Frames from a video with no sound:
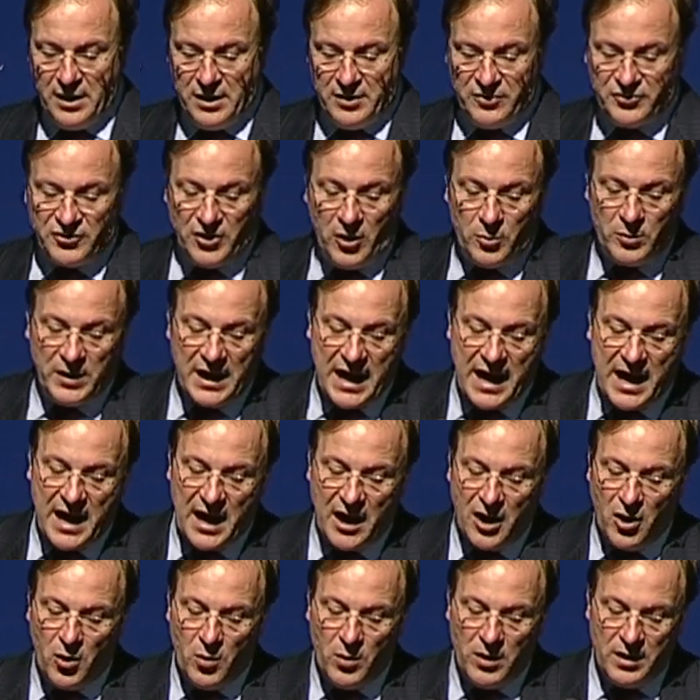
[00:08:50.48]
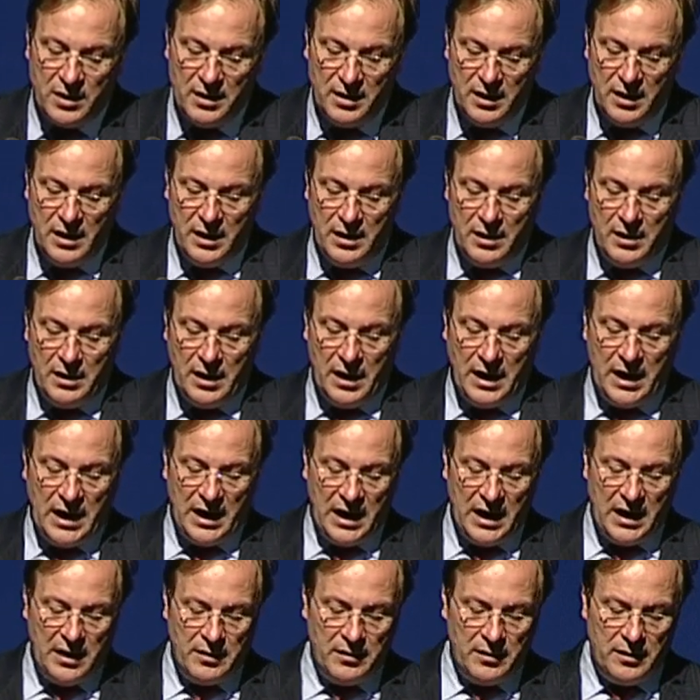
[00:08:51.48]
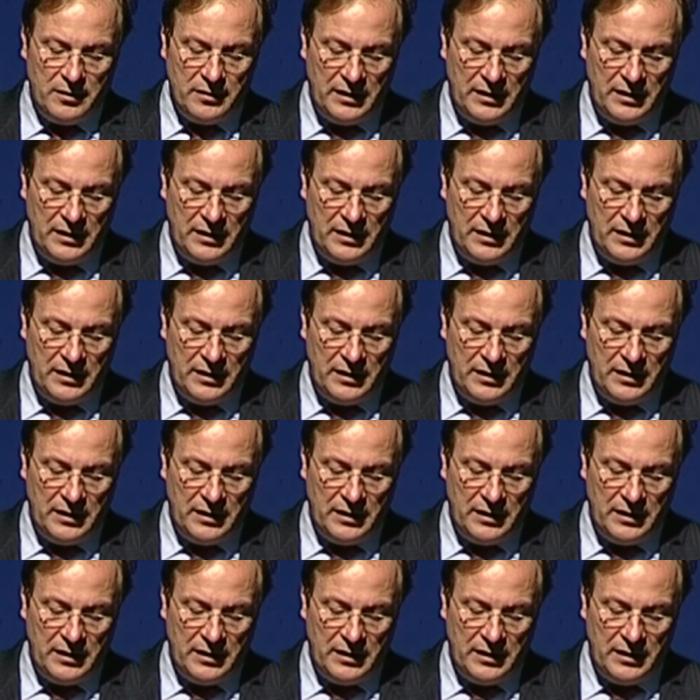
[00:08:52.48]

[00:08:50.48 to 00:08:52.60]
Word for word: So now, uh,